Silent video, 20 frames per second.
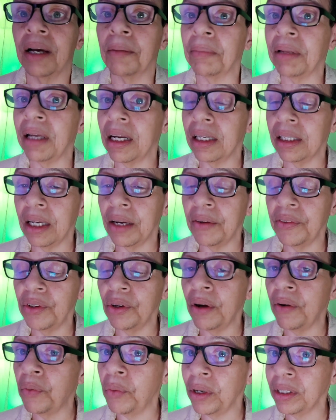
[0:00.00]
I'm glad a lot of
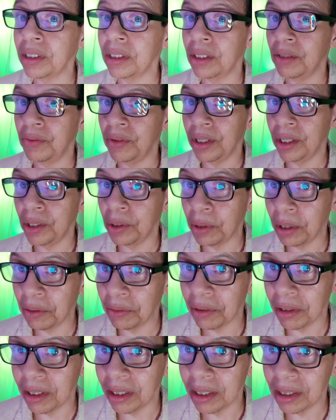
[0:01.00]
you have watched the video I
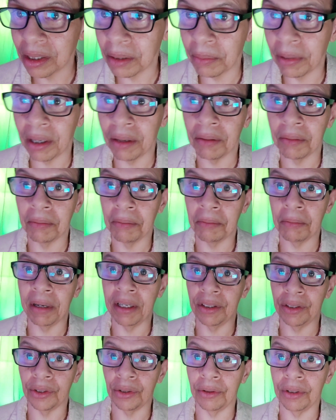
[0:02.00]
released about
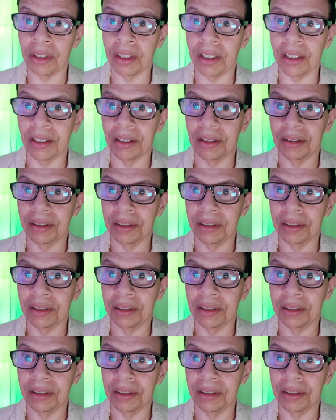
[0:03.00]
my journey.